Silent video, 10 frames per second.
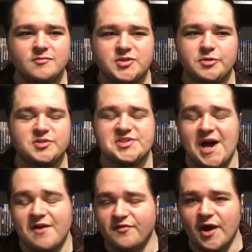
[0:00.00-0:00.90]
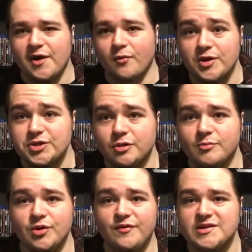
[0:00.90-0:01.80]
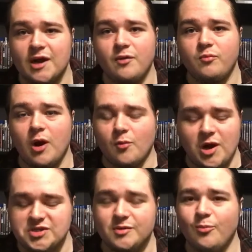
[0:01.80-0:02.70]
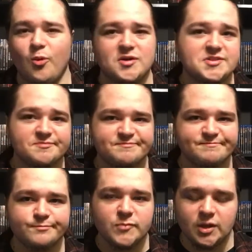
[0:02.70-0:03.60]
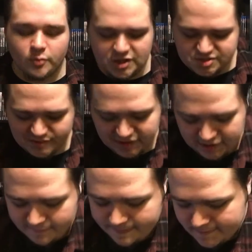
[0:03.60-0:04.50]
Two sci-fi original movies. I watched them once, didn't watch them again.